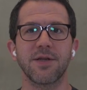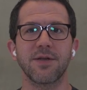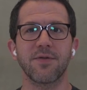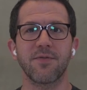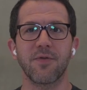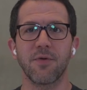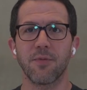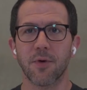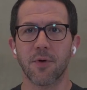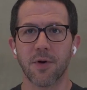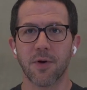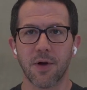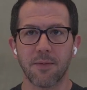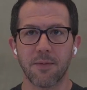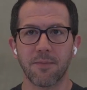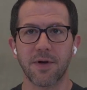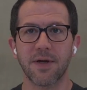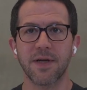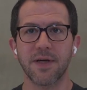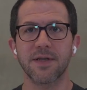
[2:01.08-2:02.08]
a few more
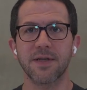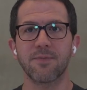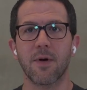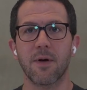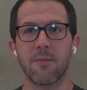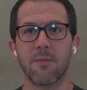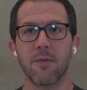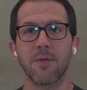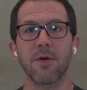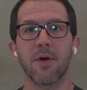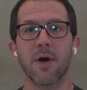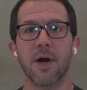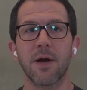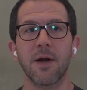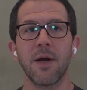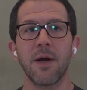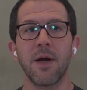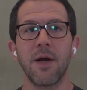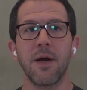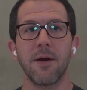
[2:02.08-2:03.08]
companies probably
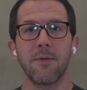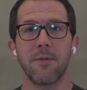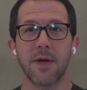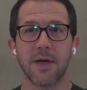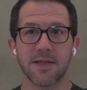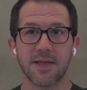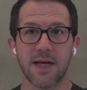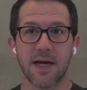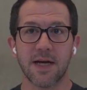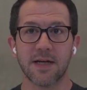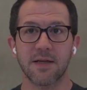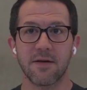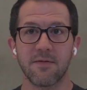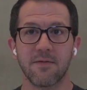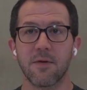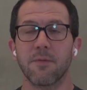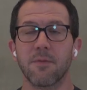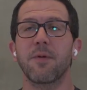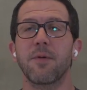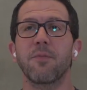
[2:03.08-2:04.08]
not being as active.
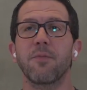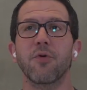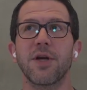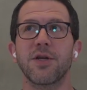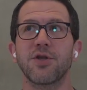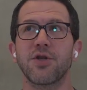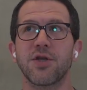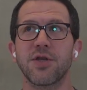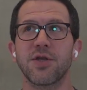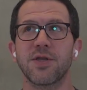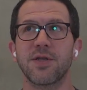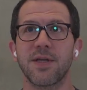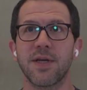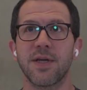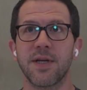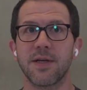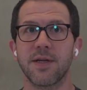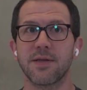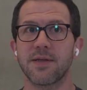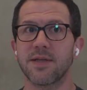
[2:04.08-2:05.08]
There are people that just
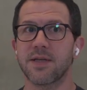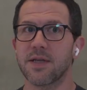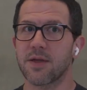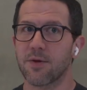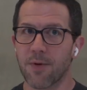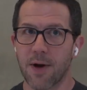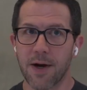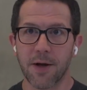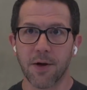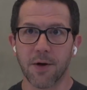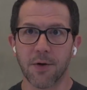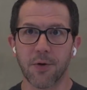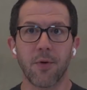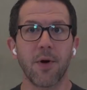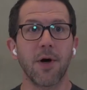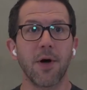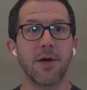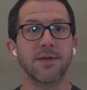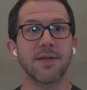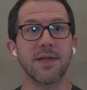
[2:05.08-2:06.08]
didn't see the writing on the
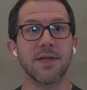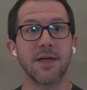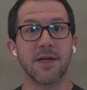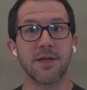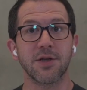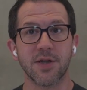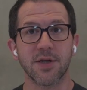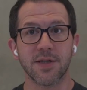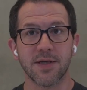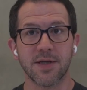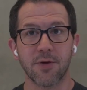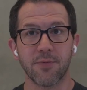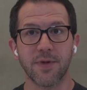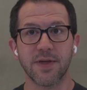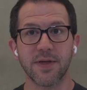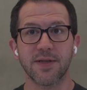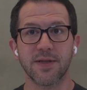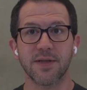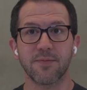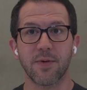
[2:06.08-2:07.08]
wall, didn't adjust their
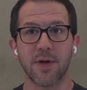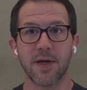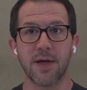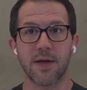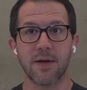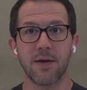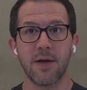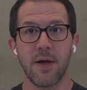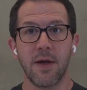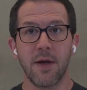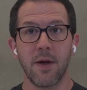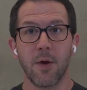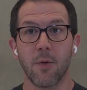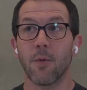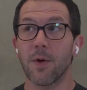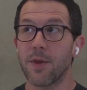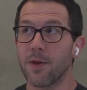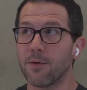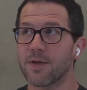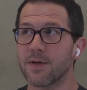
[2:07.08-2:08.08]
business plan.
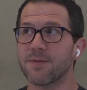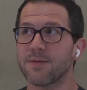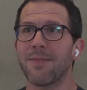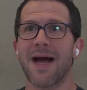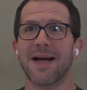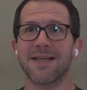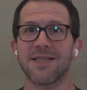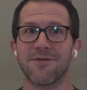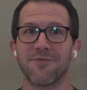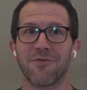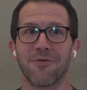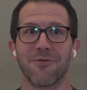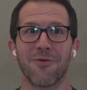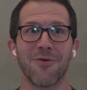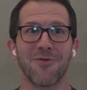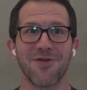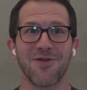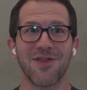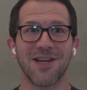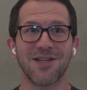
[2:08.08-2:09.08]
When there was massive
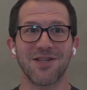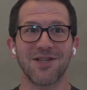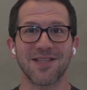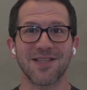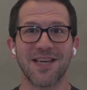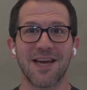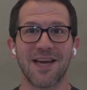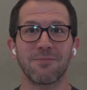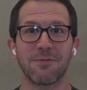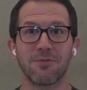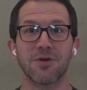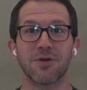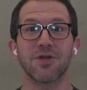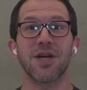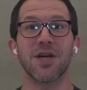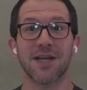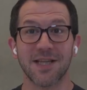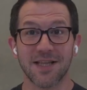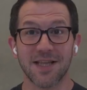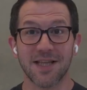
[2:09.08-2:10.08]
growth, they just kept
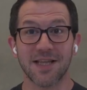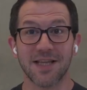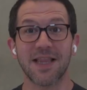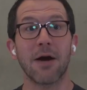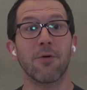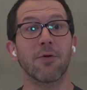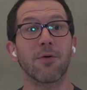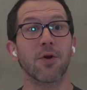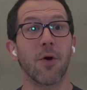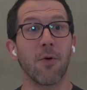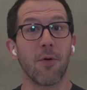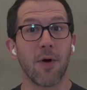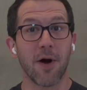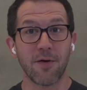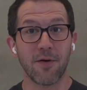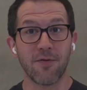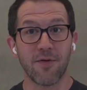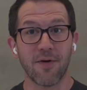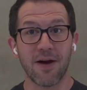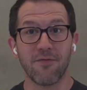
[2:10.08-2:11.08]
projecting that would go on
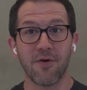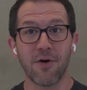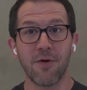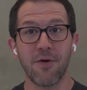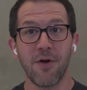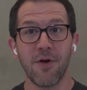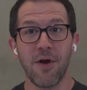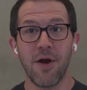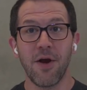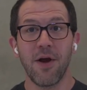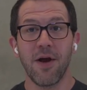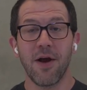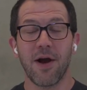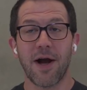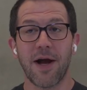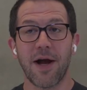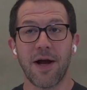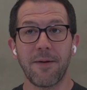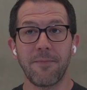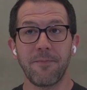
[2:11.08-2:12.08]
forever.
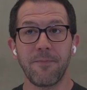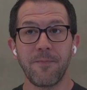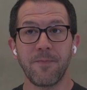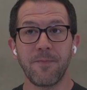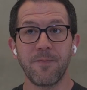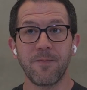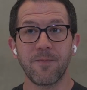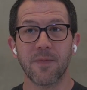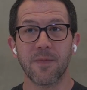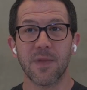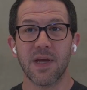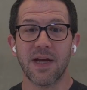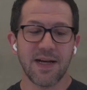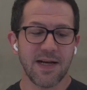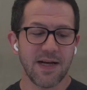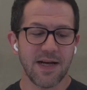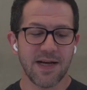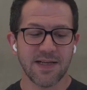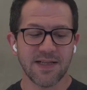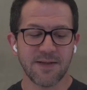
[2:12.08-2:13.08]
And
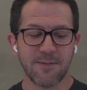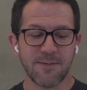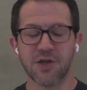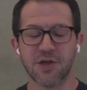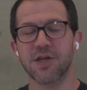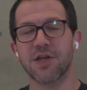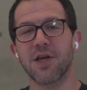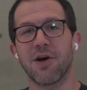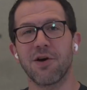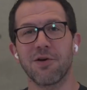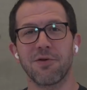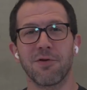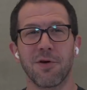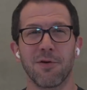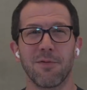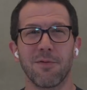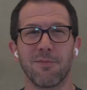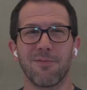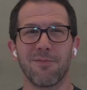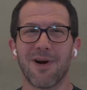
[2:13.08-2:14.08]
especially
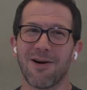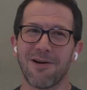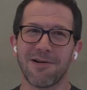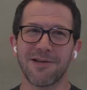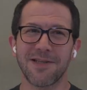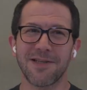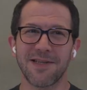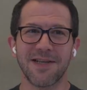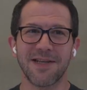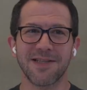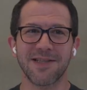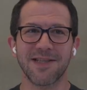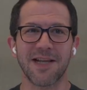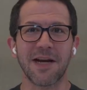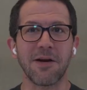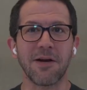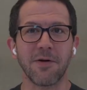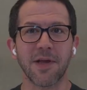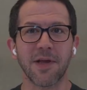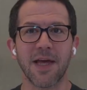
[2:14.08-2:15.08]
the hard stance that I
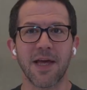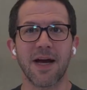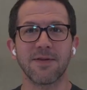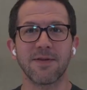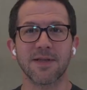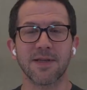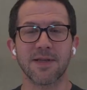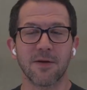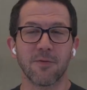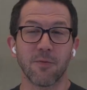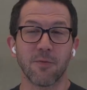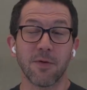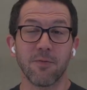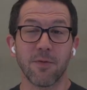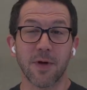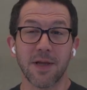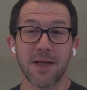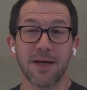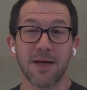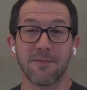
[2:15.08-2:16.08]
really have is we
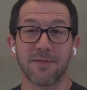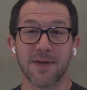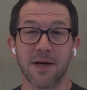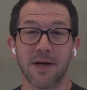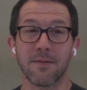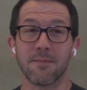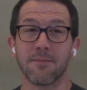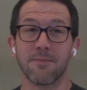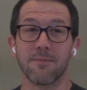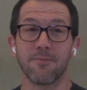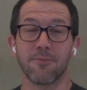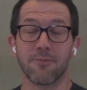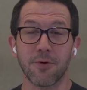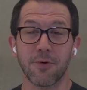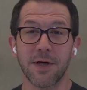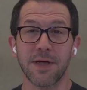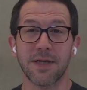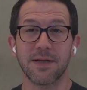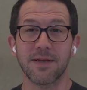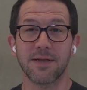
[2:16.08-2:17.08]
really have done
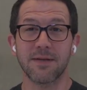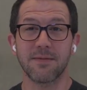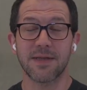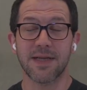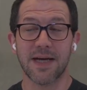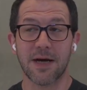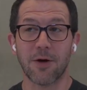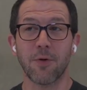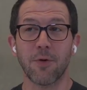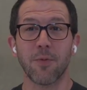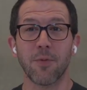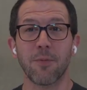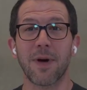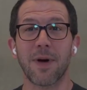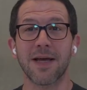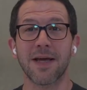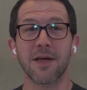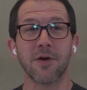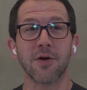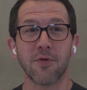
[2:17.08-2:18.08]
pretty terrible
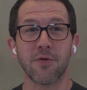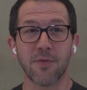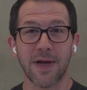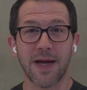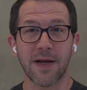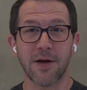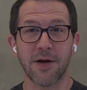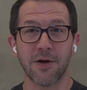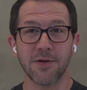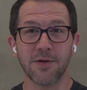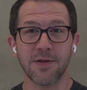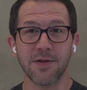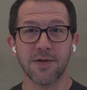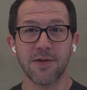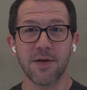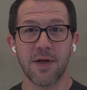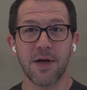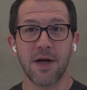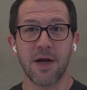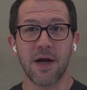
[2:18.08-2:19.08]
by the creators,
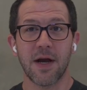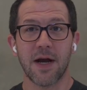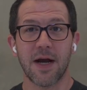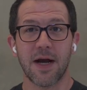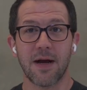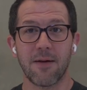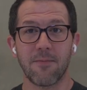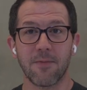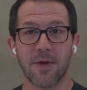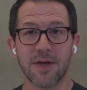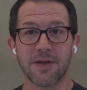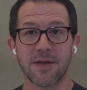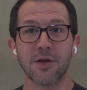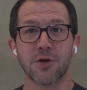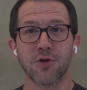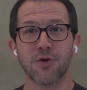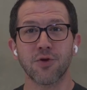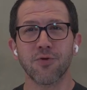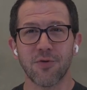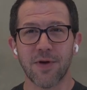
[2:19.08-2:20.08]
the
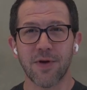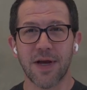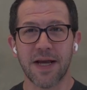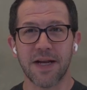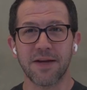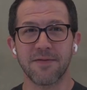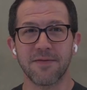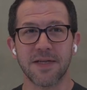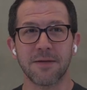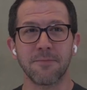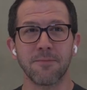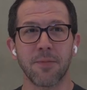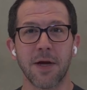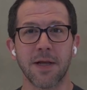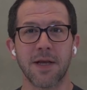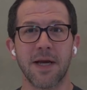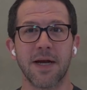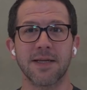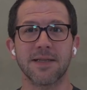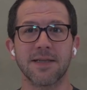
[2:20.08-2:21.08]
true creatives in
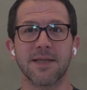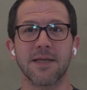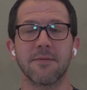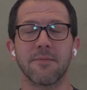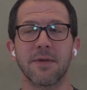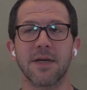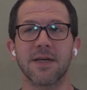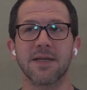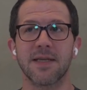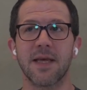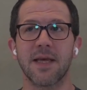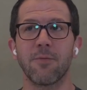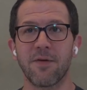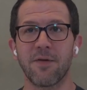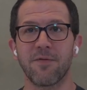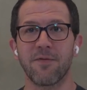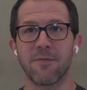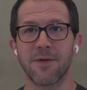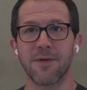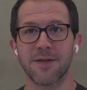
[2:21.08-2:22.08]
podcasting, because they went
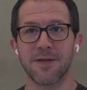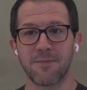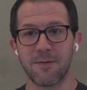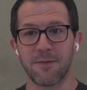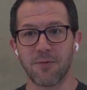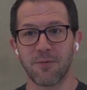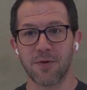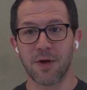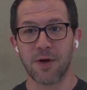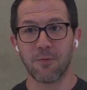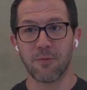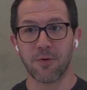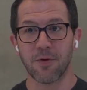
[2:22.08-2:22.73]
from these people that were